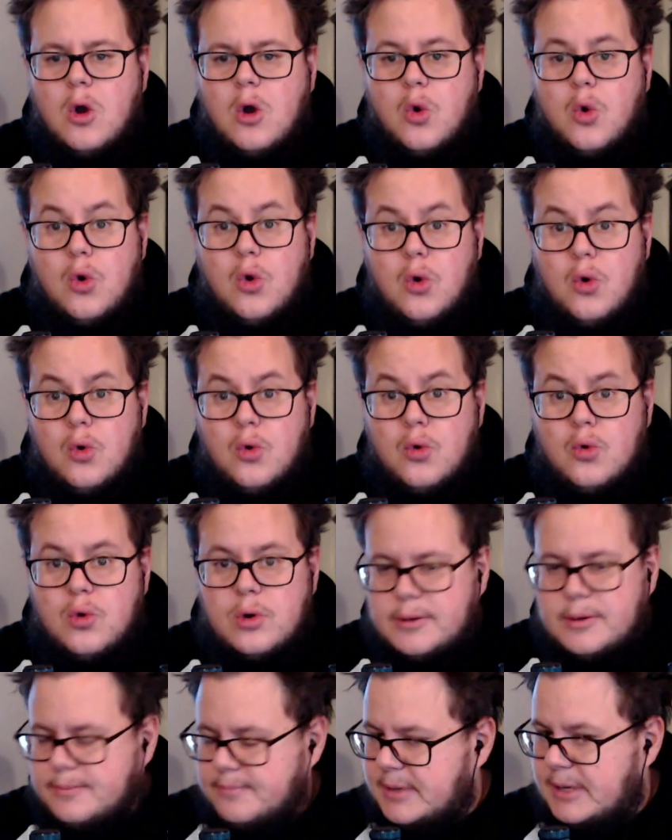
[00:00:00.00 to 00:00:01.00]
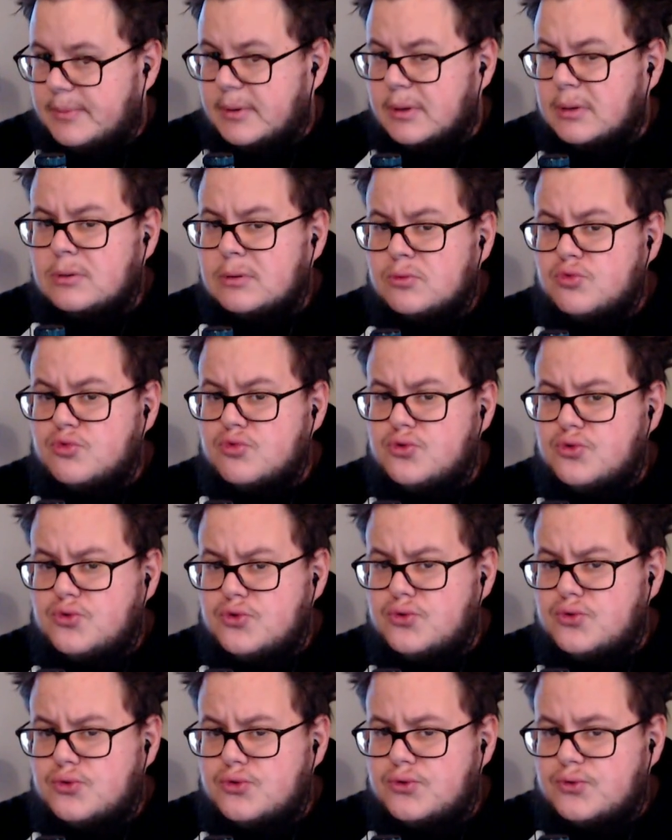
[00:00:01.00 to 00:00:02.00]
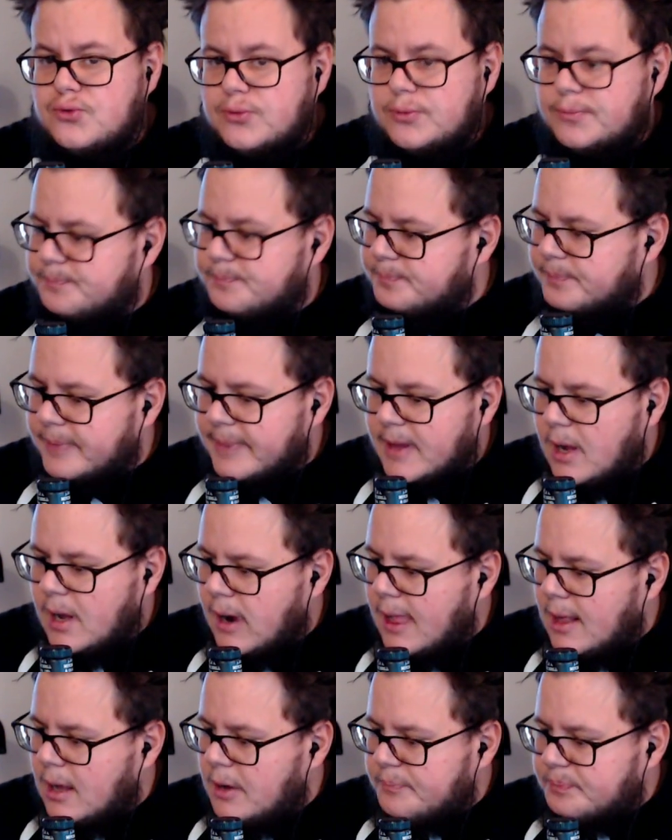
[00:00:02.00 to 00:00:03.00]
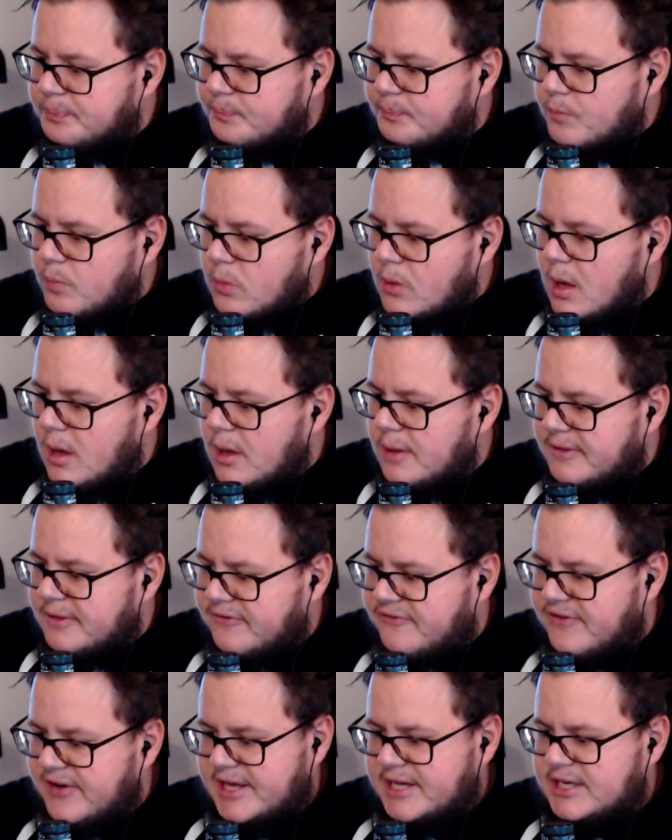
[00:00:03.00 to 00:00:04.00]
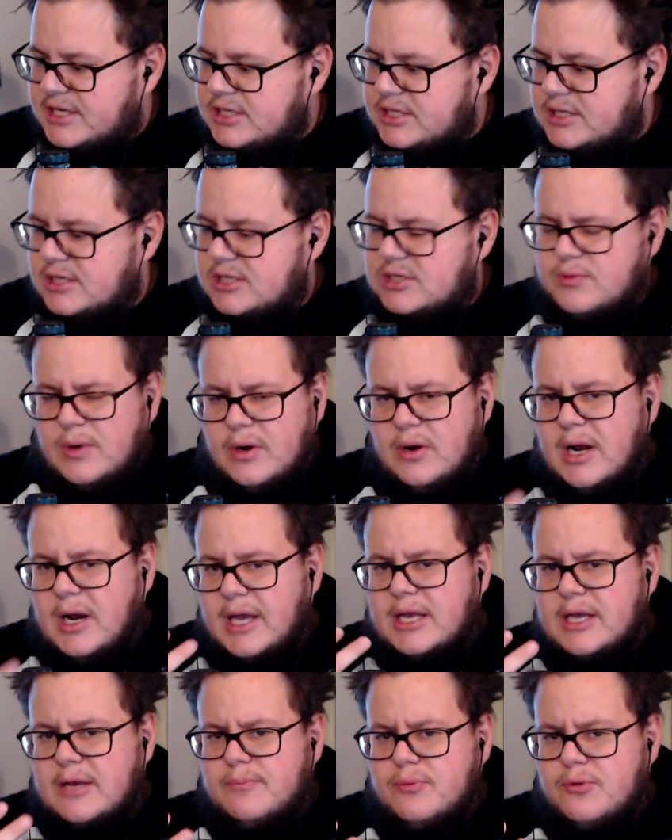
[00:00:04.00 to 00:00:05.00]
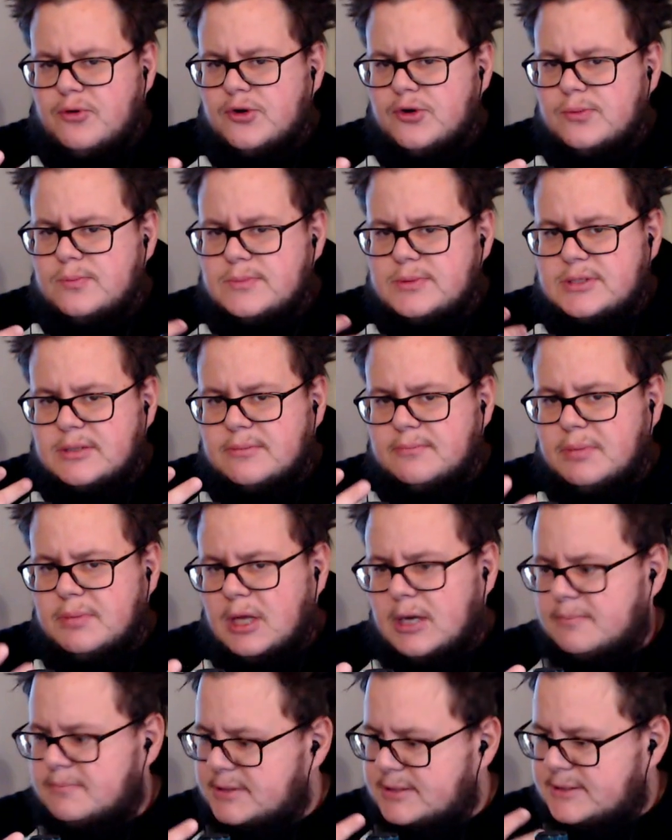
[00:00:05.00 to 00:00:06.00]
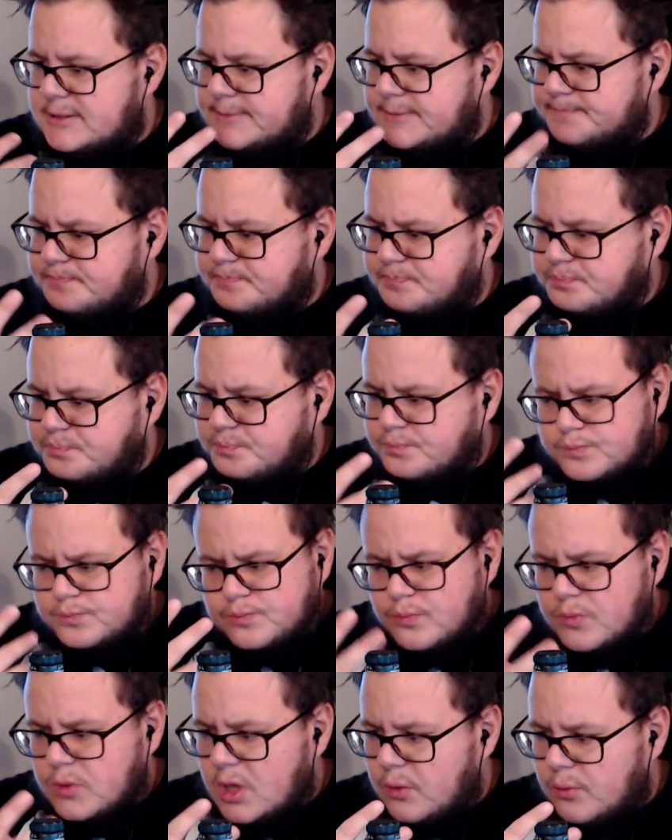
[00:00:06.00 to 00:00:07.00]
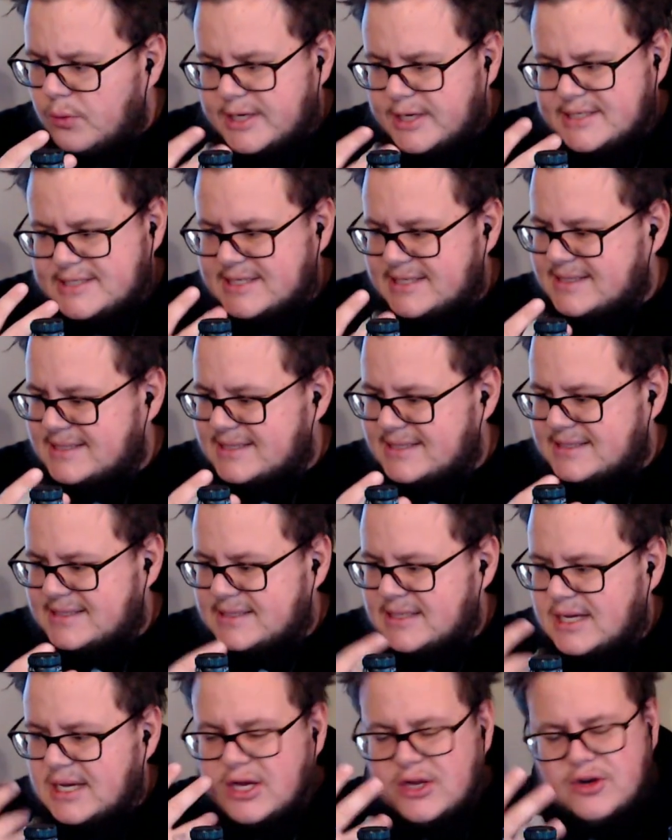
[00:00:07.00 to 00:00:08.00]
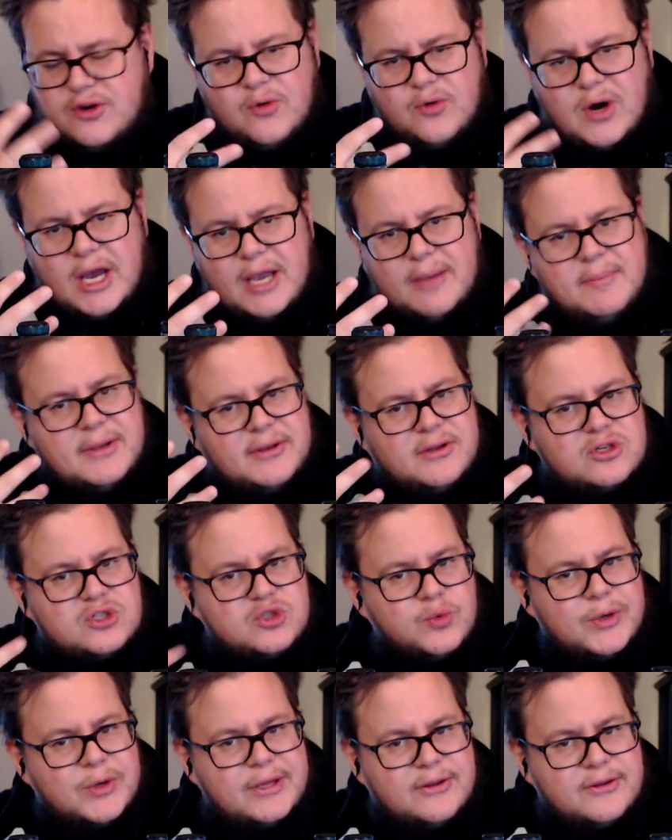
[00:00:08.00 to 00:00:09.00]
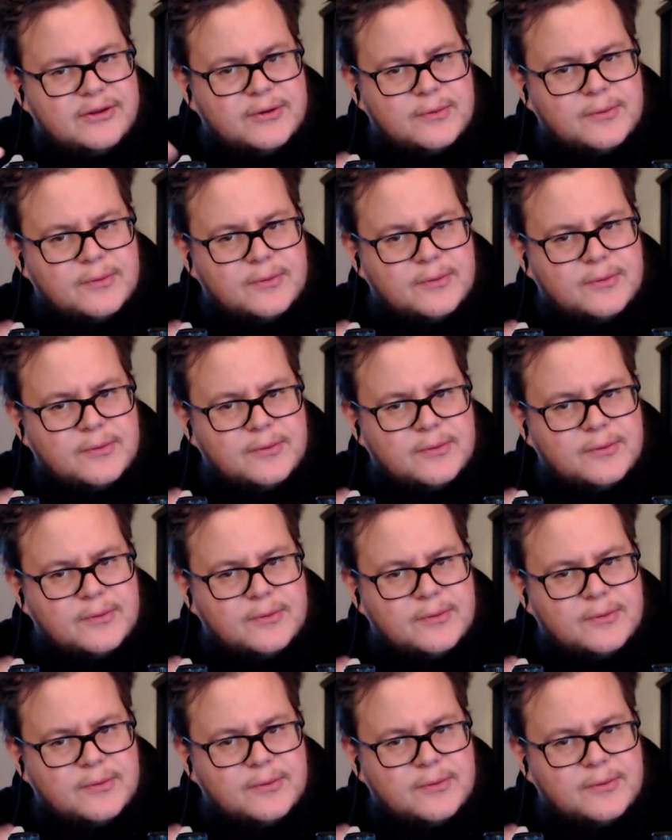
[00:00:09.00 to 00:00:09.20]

Whoo, people. Woohoo. The finish is where like prunes and plums, raisins, dry bittersweet